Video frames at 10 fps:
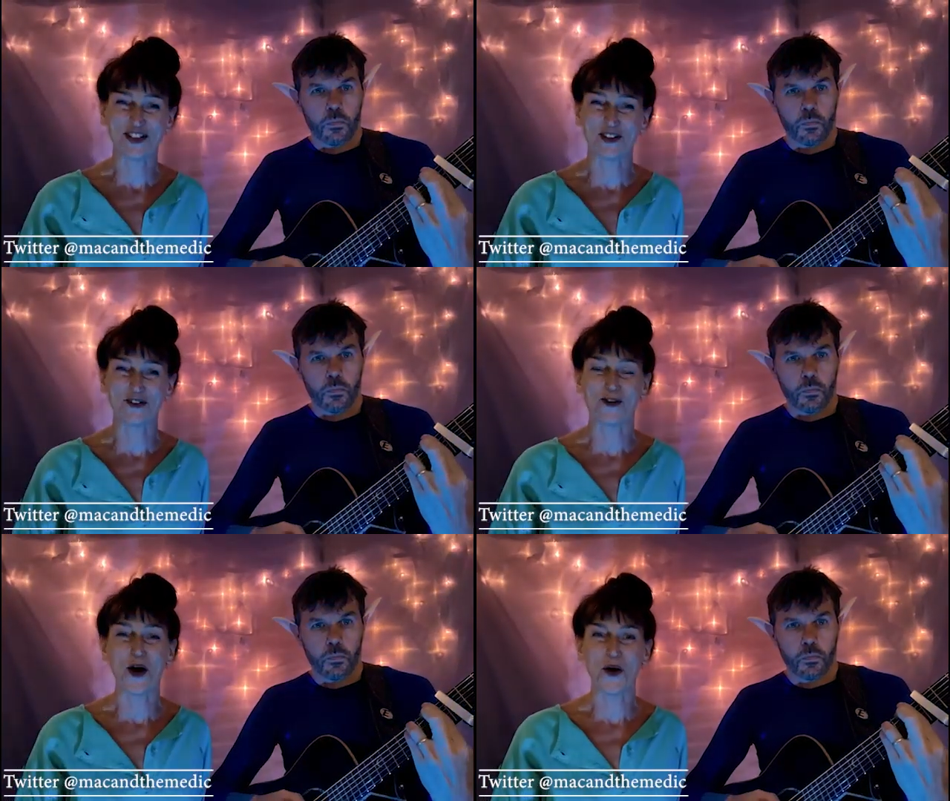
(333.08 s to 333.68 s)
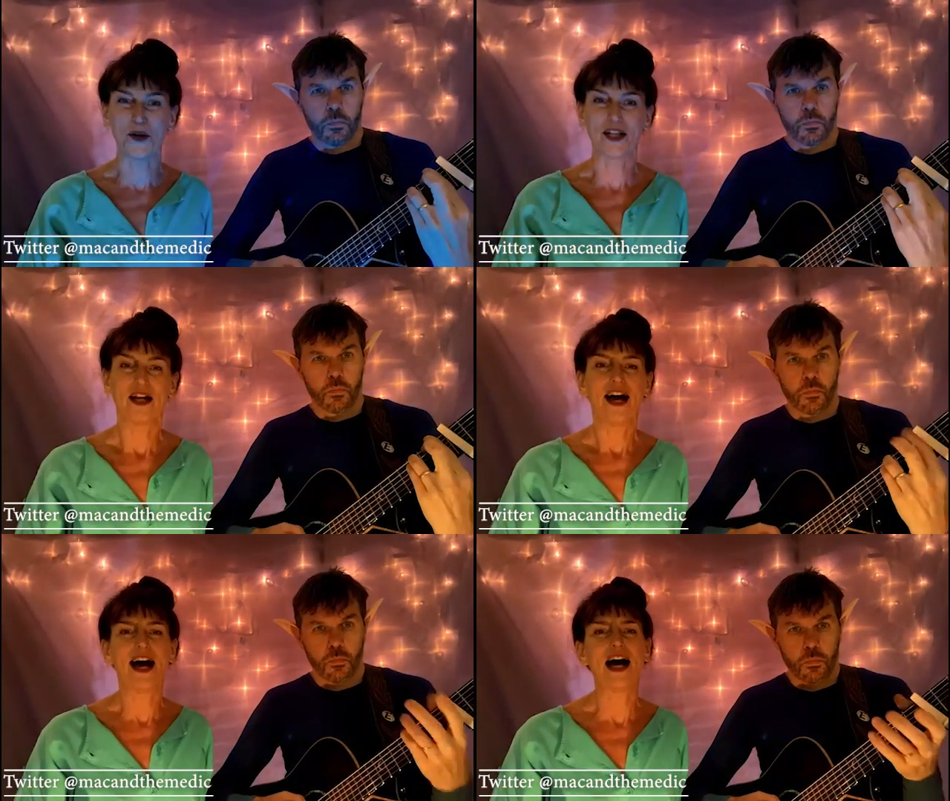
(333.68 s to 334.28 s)
Speaker 1: to
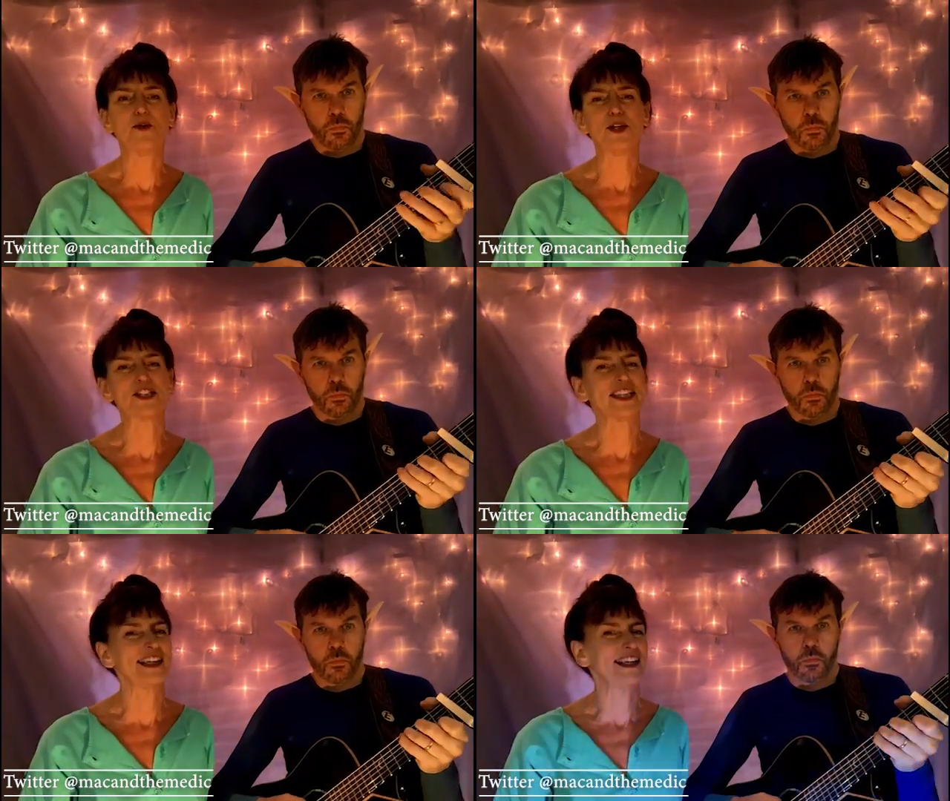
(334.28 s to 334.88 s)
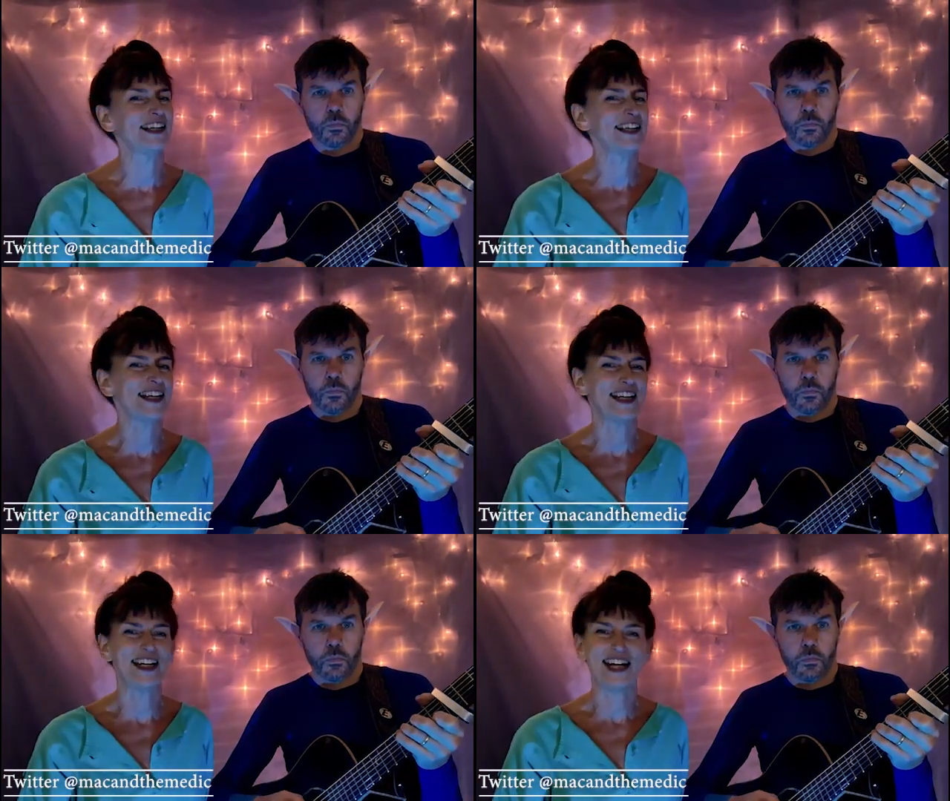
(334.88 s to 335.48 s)
roll. I was
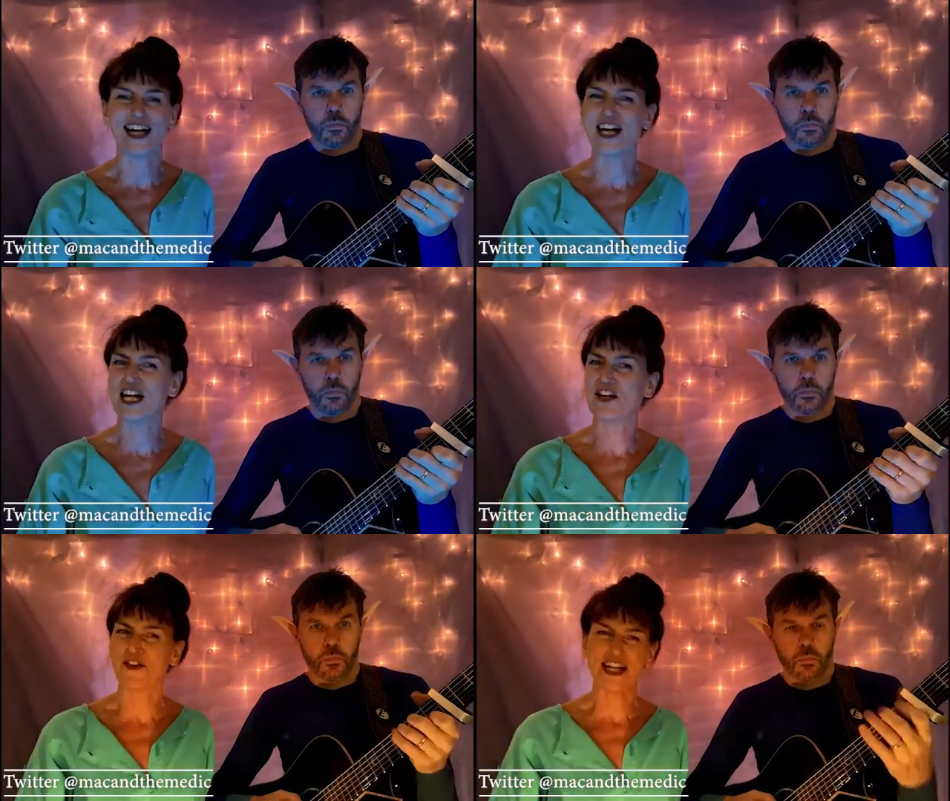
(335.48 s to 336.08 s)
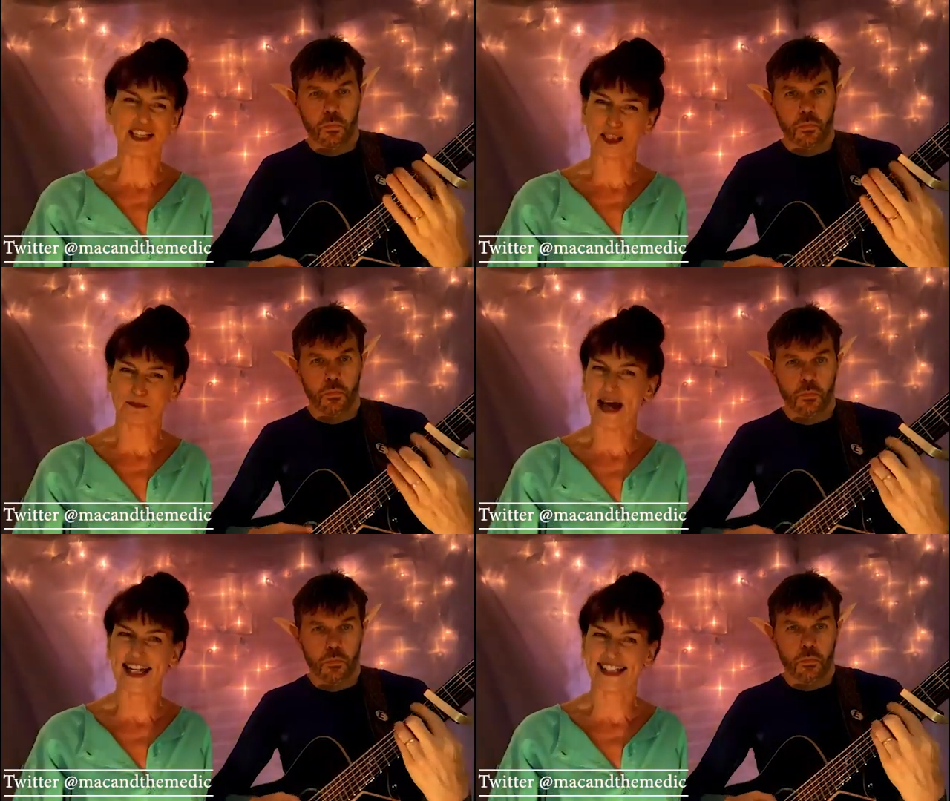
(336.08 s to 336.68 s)
leaving
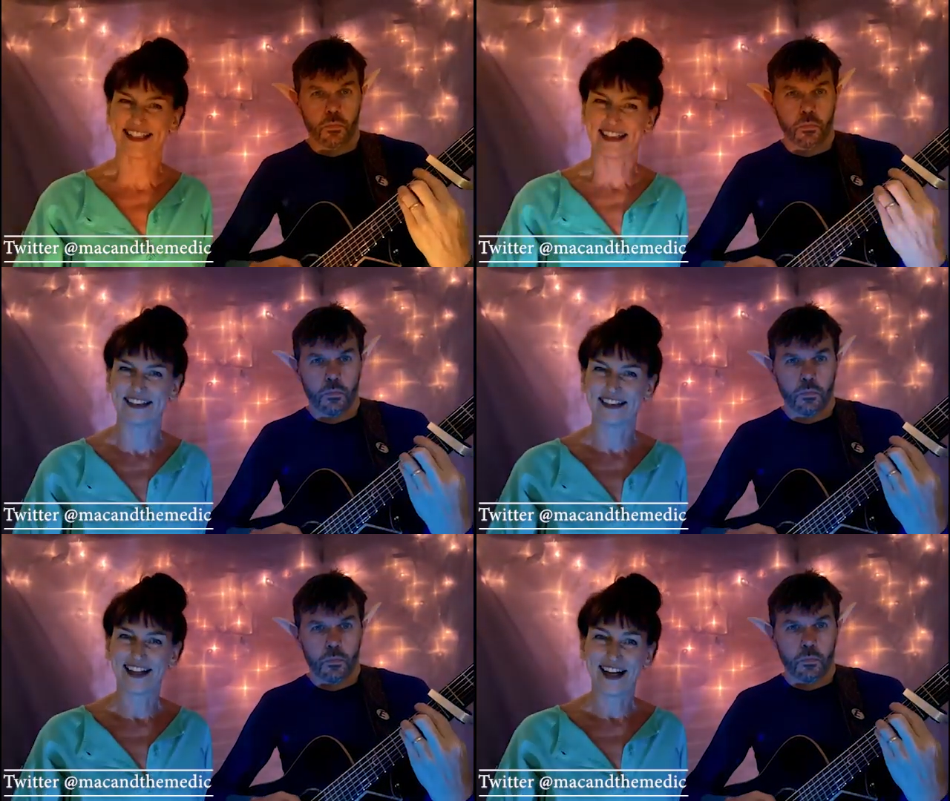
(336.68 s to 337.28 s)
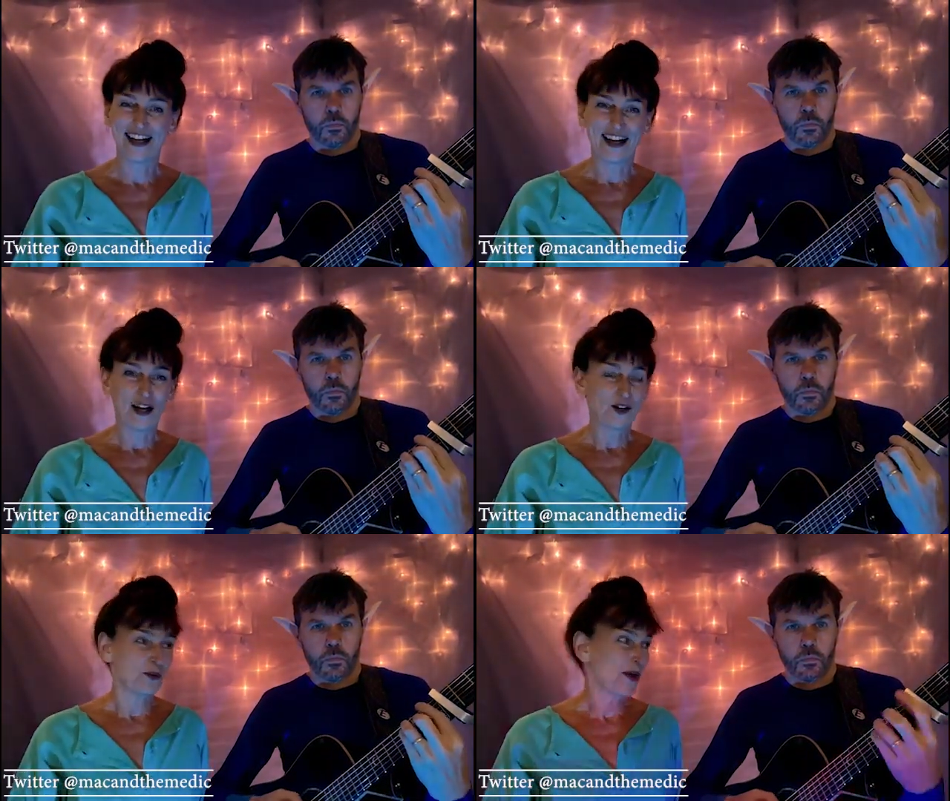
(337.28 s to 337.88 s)
space
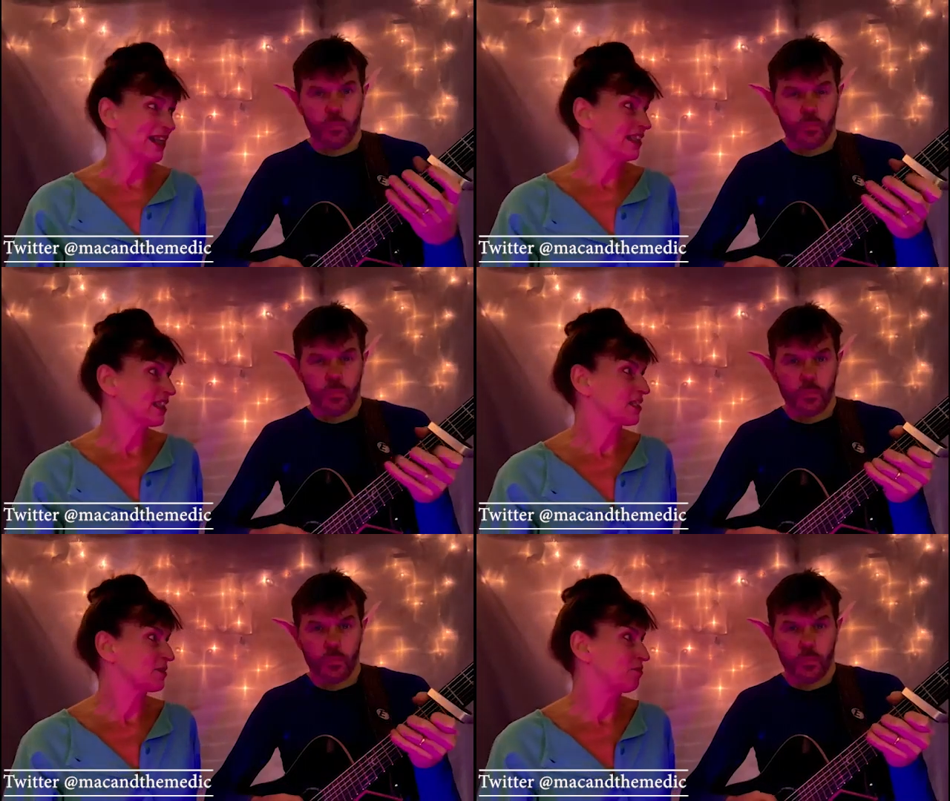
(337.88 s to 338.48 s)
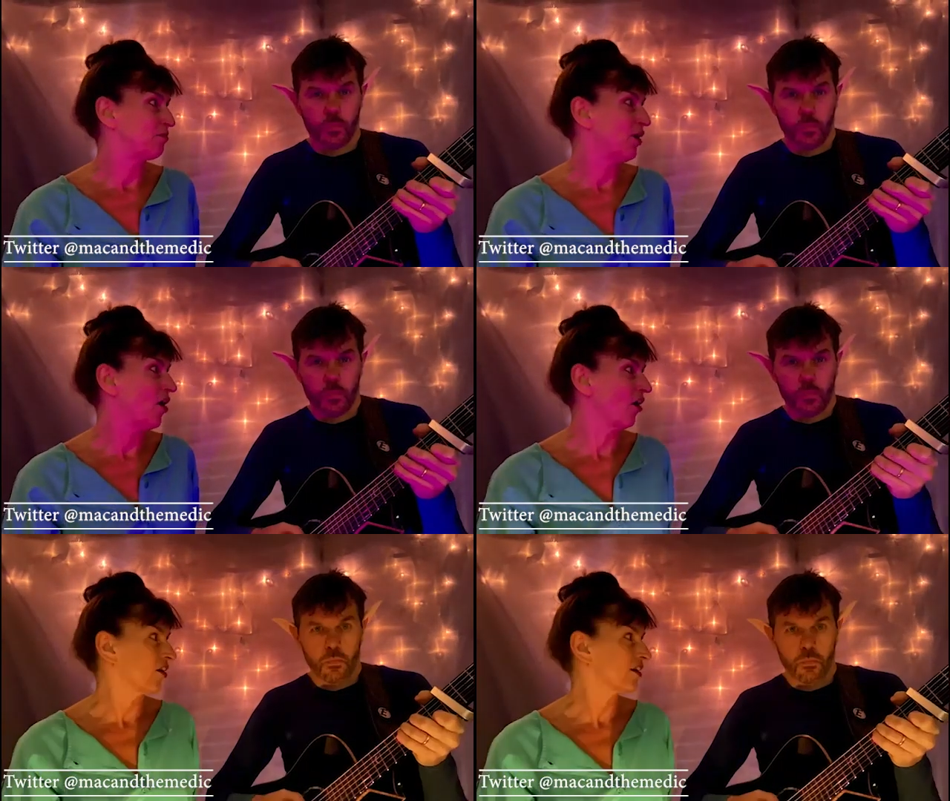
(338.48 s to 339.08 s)
with
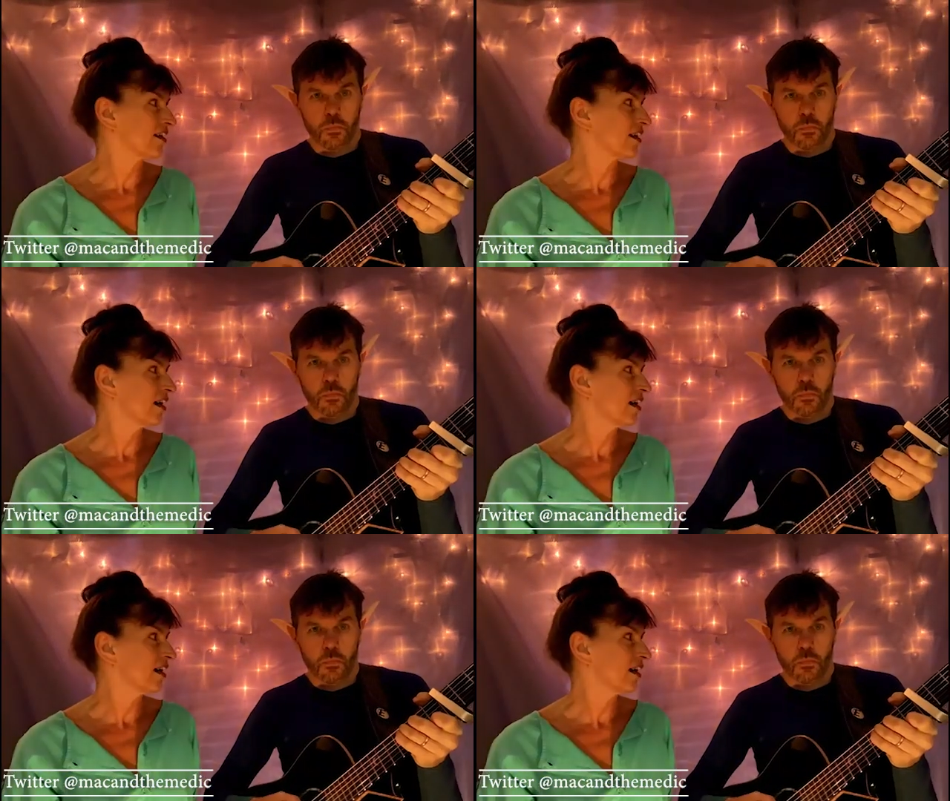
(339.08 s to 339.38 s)
Spock.